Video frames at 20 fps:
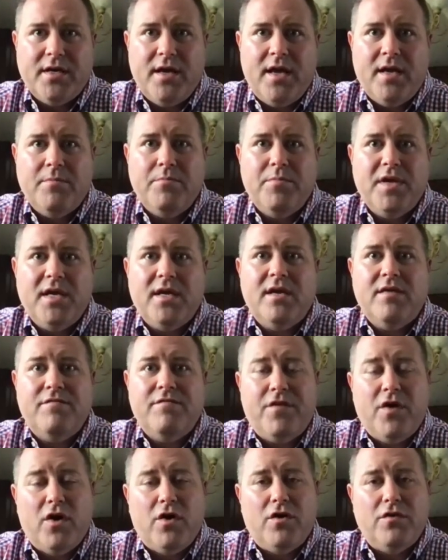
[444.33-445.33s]
and being
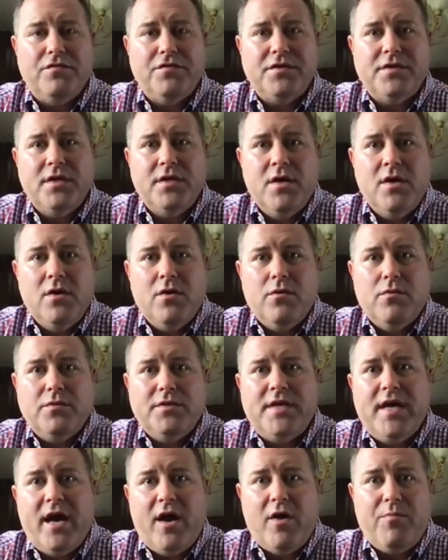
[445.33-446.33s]
involved
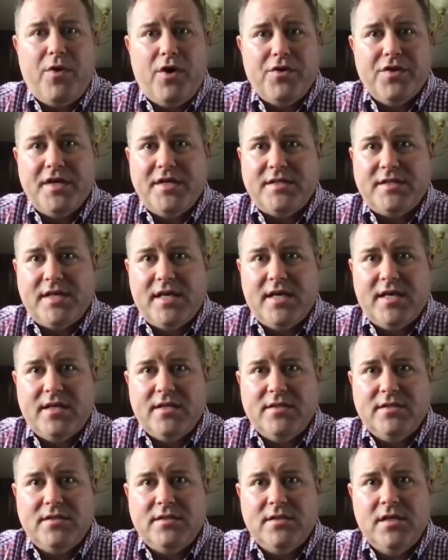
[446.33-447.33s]
to help all these
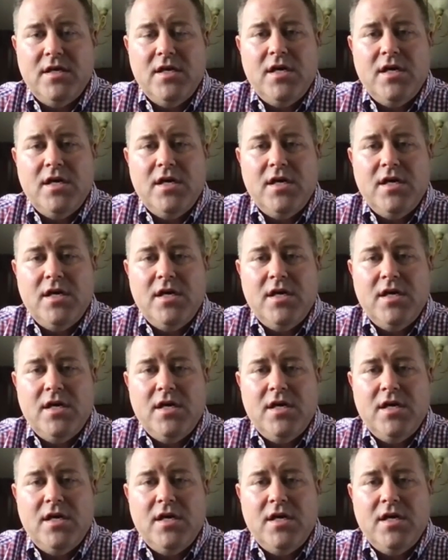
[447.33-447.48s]
kids.